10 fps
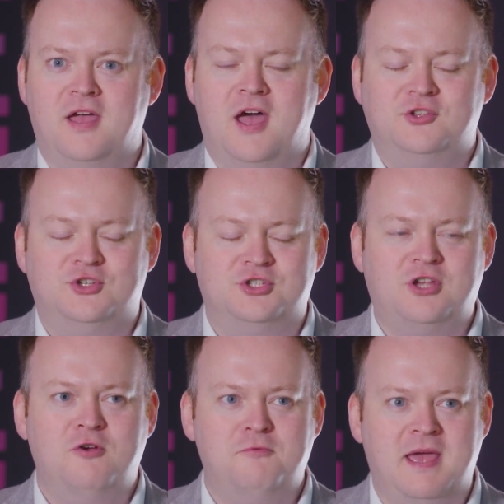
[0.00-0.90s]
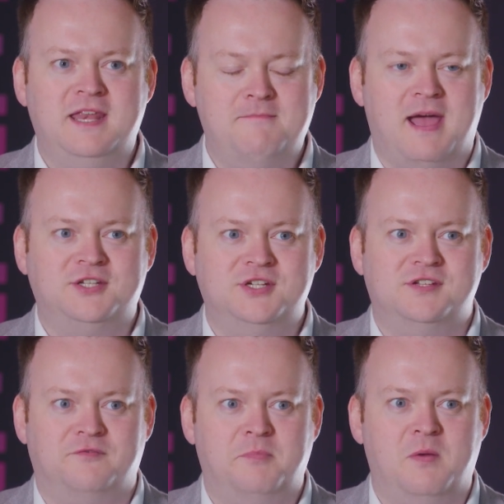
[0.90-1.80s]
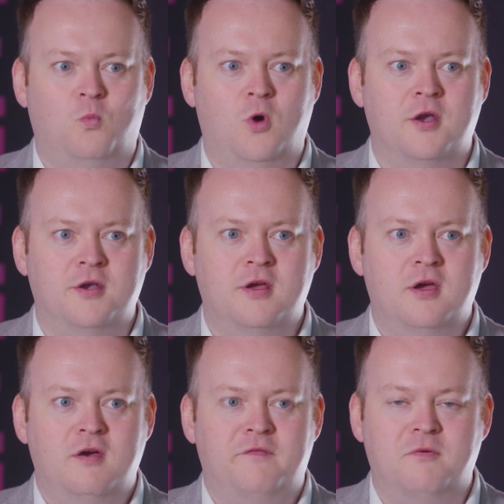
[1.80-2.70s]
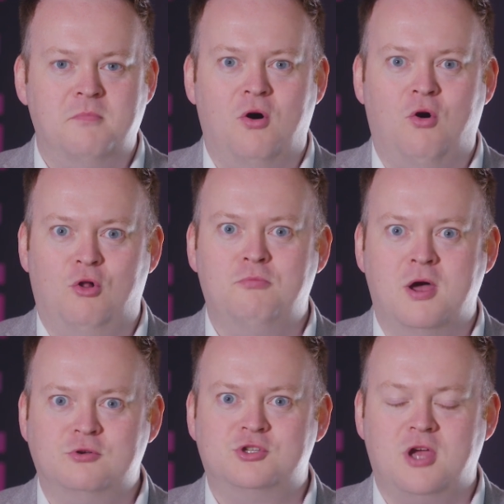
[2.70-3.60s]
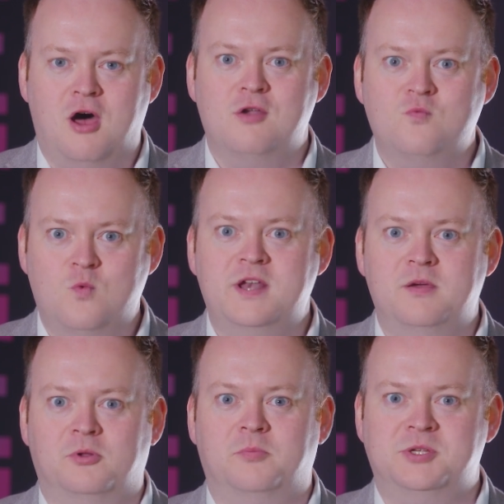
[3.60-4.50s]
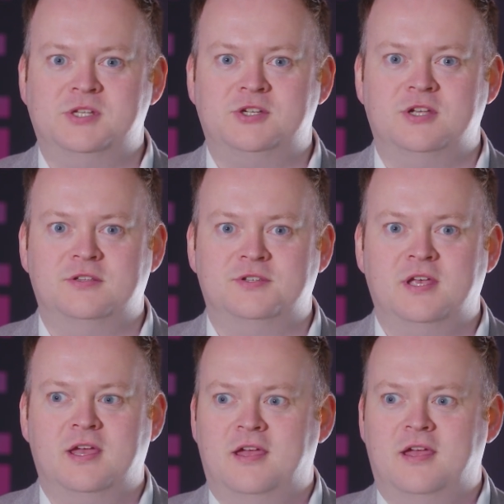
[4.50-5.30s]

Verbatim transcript: And so many matches have been won from almost unwinnable positions.